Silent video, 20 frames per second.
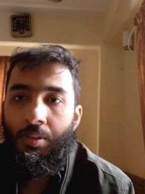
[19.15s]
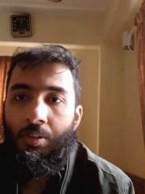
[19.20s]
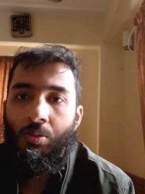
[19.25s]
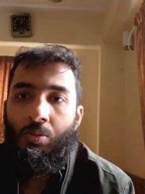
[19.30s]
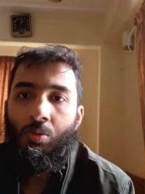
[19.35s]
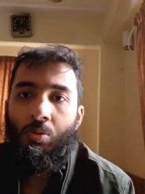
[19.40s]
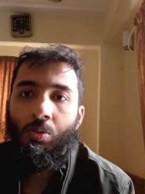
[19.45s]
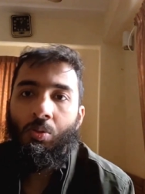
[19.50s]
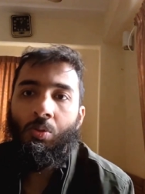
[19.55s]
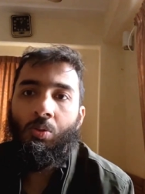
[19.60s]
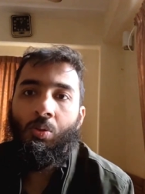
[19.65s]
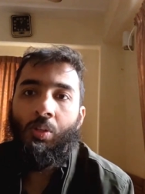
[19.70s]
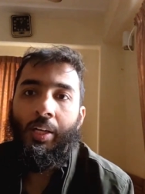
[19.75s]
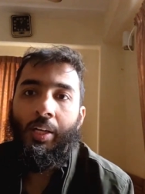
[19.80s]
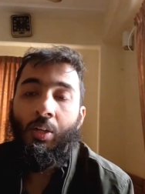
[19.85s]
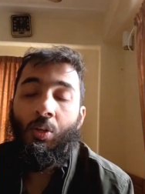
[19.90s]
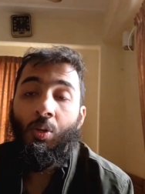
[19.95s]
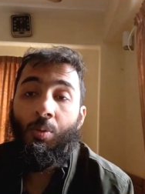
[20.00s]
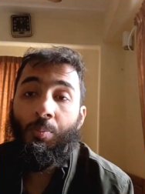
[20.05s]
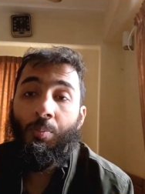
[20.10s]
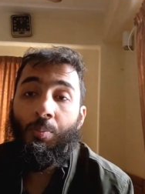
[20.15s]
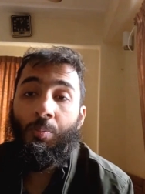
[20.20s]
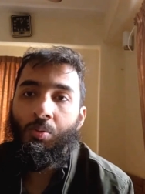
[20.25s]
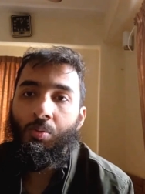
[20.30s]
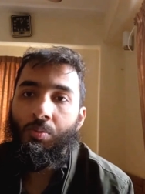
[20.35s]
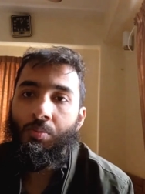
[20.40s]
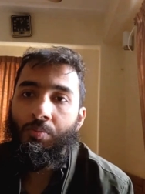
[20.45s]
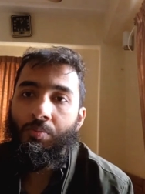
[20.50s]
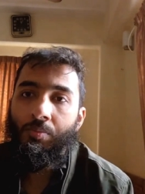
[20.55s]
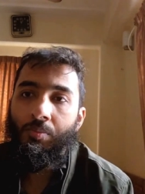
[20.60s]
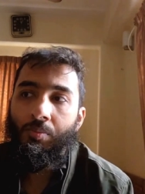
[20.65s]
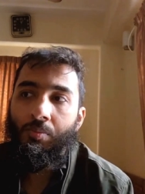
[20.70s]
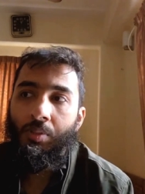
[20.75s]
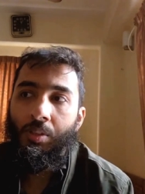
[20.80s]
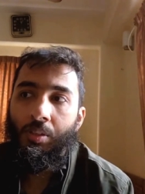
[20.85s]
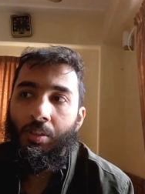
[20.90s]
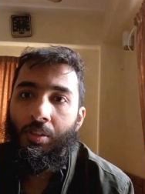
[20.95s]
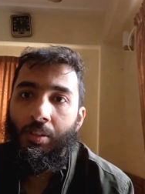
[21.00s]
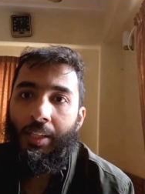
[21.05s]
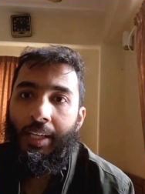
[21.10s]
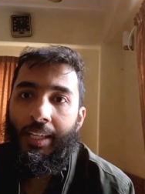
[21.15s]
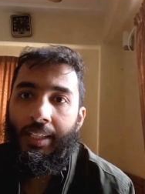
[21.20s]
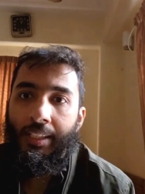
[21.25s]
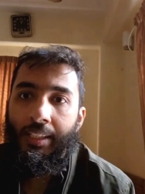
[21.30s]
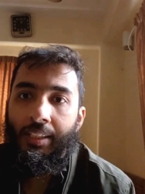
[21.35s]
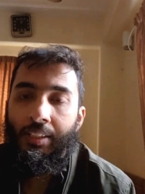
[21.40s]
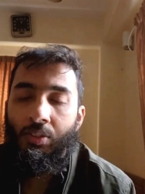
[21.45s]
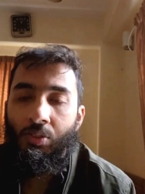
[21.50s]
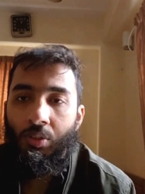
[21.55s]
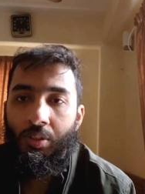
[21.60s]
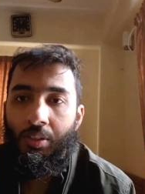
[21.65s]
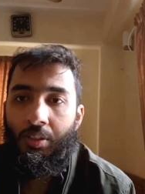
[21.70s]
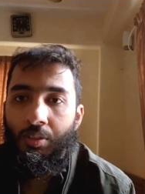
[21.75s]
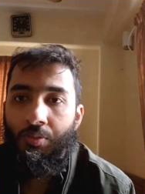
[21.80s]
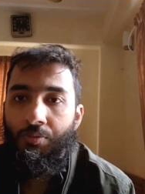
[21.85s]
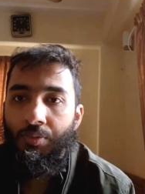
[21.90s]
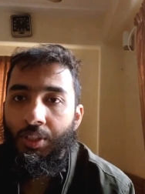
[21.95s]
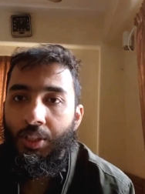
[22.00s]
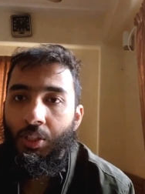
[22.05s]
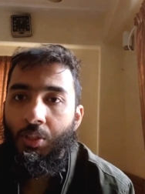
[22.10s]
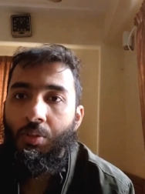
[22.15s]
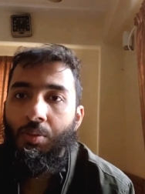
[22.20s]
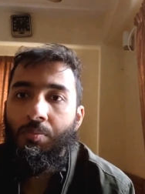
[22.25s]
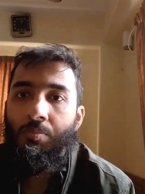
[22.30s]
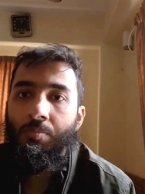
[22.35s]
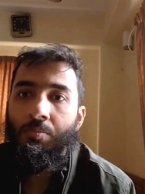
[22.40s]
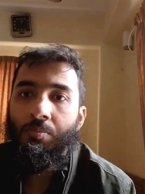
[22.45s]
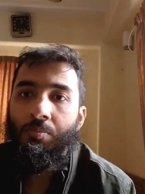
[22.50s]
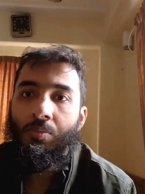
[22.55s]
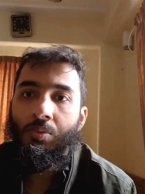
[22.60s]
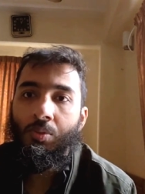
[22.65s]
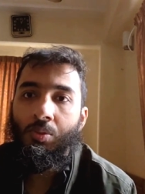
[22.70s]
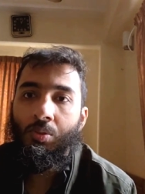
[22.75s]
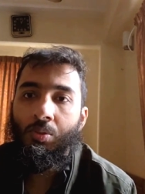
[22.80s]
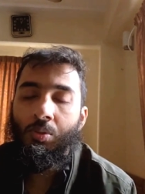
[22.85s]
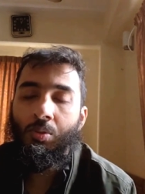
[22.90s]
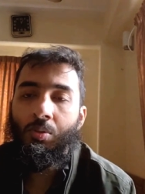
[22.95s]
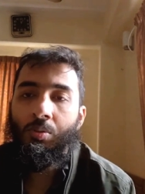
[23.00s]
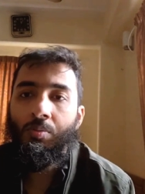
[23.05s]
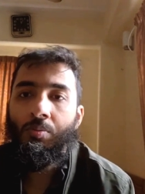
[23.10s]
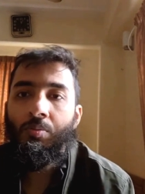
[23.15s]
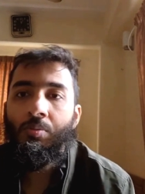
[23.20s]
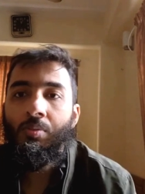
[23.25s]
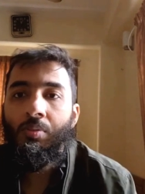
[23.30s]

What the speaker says: So I hope you like and enjoy this video. So